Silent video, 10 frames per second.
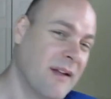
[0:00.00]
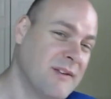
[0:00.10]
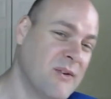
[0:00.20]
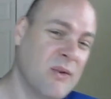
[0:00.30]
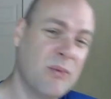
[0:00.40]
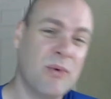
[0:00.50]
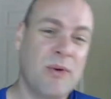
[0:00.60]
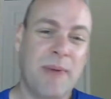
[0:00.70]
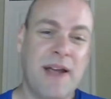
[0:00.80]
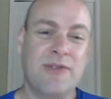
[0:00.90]
So the
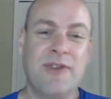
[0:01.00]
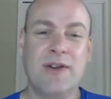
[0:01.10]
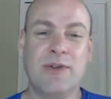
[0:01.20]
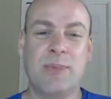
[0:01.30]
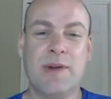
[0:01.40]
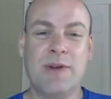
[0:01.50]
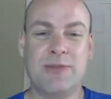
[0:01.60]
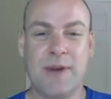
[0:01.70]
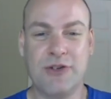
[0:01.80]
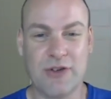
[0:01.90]
World Bank's figures pretty
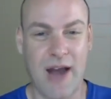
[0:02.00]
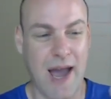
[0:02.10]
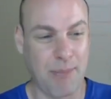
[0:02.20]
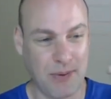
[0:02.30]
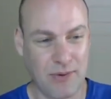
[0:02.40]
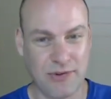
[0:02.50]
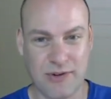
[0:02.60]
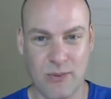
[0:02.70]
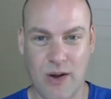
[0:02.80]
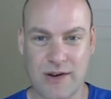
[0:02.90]
much measure apples
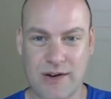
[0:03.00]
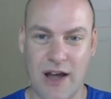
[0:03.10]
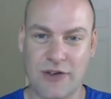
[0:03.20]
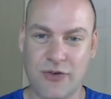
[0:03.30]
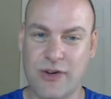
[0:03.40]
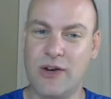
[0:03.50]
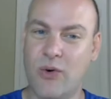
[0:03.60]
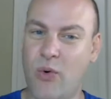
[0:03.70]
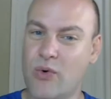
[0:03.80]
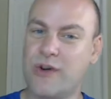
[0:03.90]
in one country and
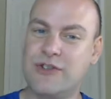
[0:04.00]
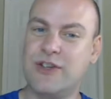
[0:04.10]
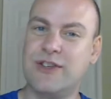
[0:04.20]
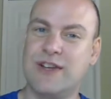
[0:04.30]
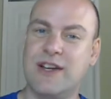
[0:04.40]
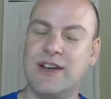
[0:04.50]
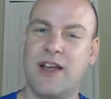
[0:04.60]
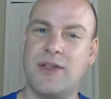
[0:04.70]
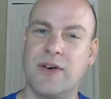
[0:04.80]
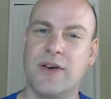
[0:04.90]
oranges in
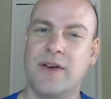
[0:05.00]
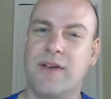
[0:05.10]
another.